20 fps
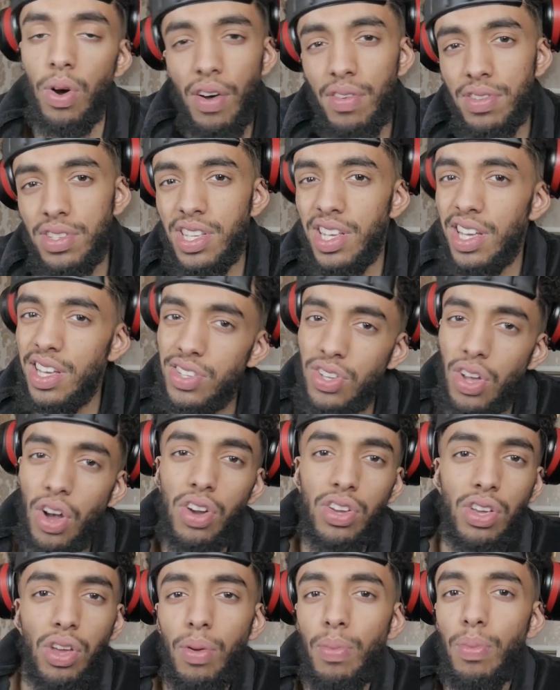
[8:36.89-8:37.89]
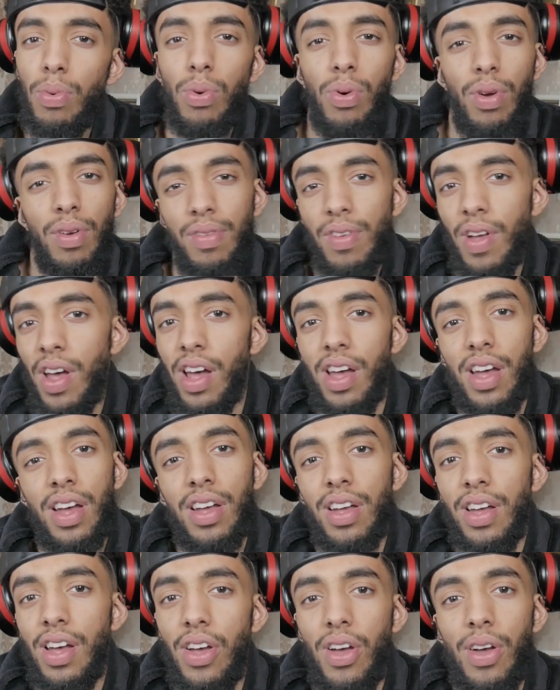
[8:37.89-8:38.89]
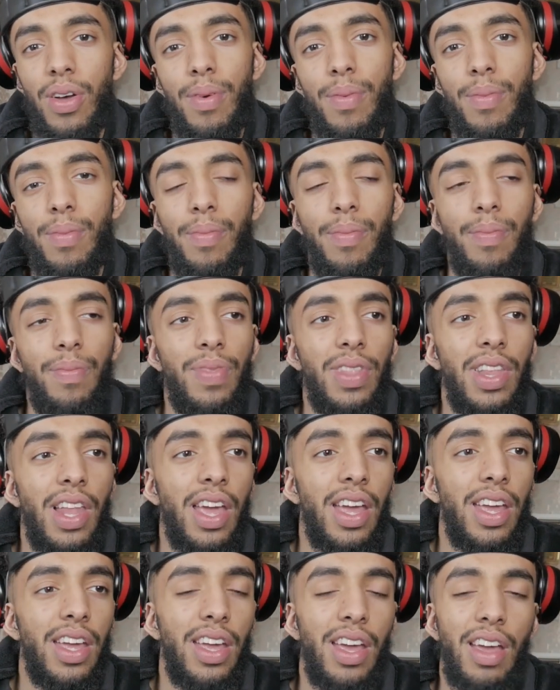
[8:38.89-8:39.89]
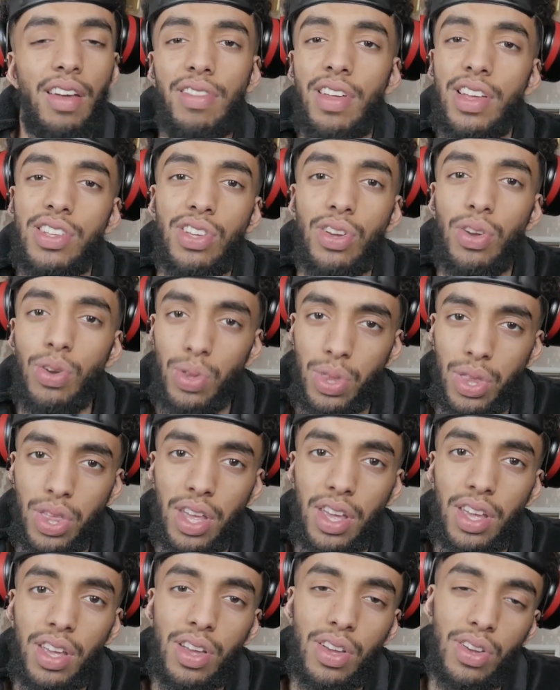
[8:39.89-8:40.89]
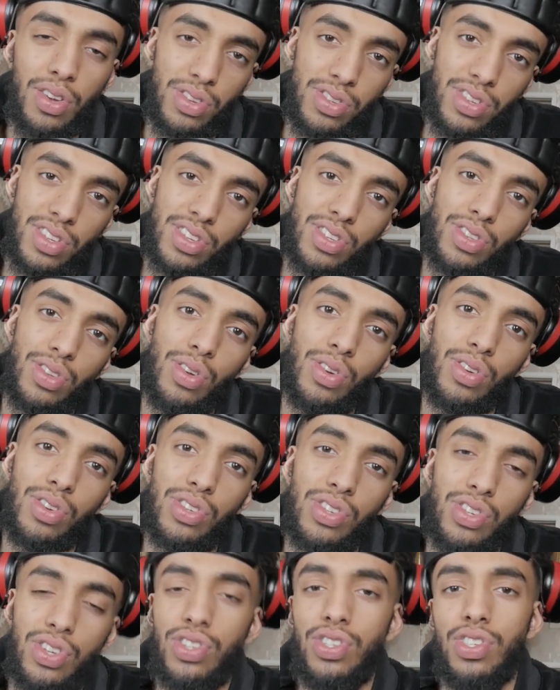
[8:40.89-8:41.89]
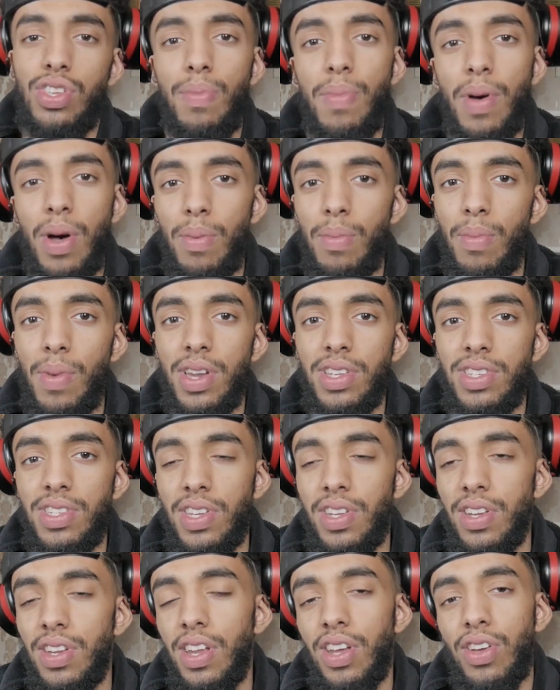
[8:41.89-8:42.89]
Obviously it's arguable if that like if that's a good thing, because it's not just about medicine.